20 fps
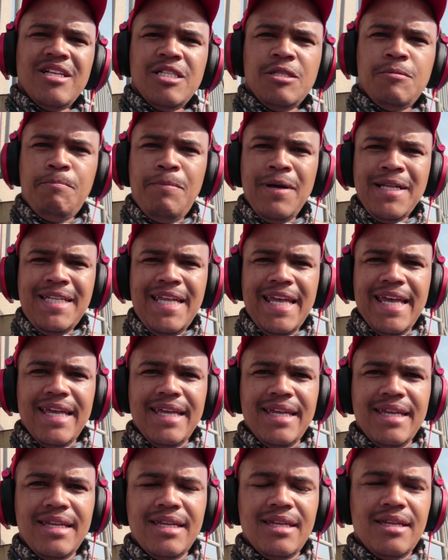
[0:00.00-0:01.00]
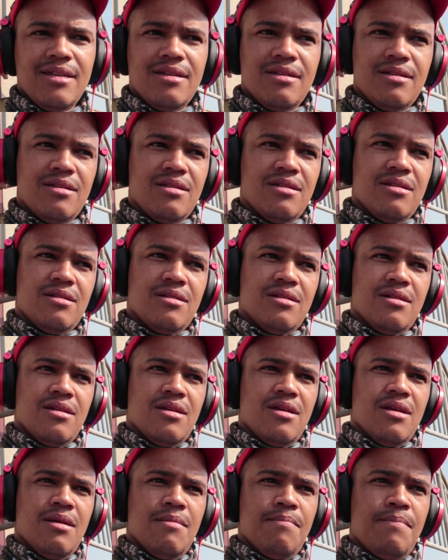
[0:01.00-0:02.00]
Spitting.
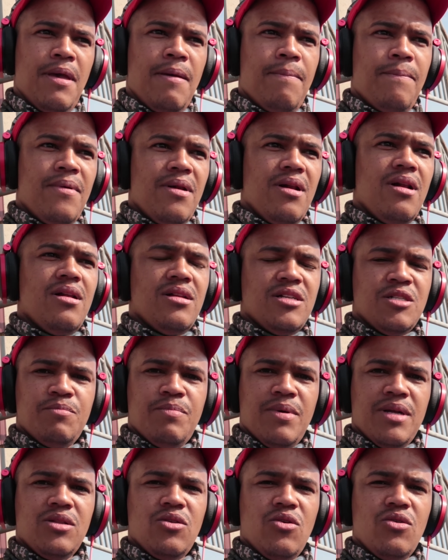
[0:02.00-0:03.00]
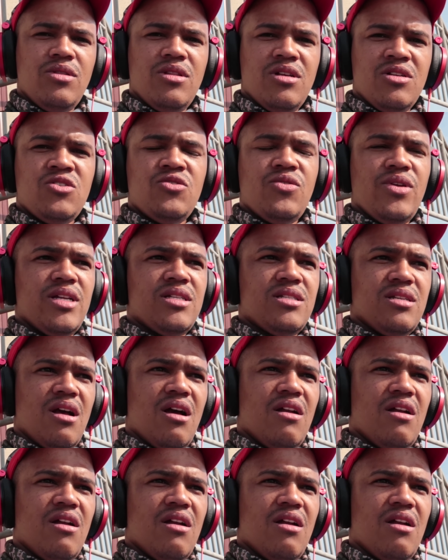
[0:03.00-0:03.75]
People spit on the streets.